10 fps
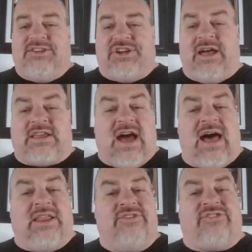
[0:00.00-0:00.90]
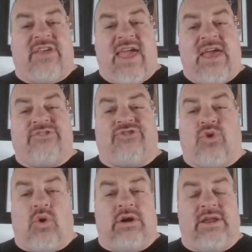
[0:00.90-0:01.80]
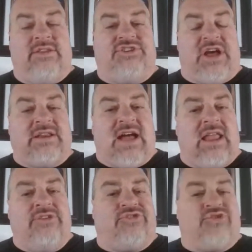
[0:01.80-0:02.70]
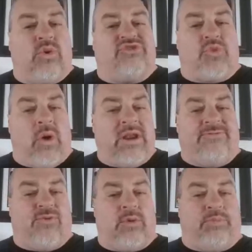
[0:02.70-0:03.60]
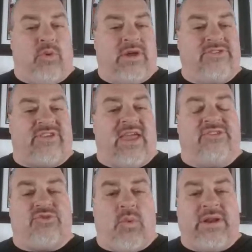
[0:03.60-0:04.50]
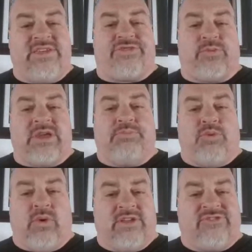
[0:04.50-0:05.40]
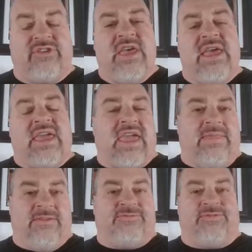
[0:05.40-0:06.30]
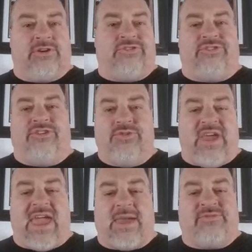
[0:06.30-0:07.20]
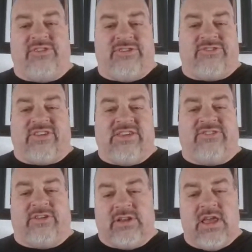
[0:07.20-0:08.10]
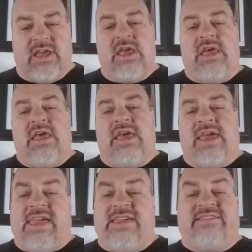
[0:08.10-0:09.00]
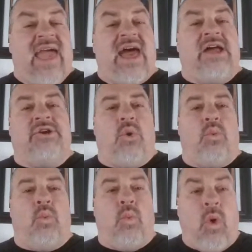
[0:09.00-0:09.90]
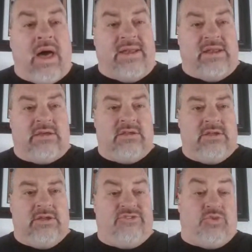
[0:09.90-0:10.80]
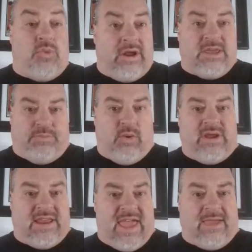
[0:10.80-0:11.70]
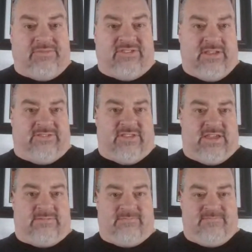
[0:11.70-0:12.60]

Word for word: John Collins has scored. John Collins scored 24 points and 23 points in the first two games of the season. He's had one 20 point game since then.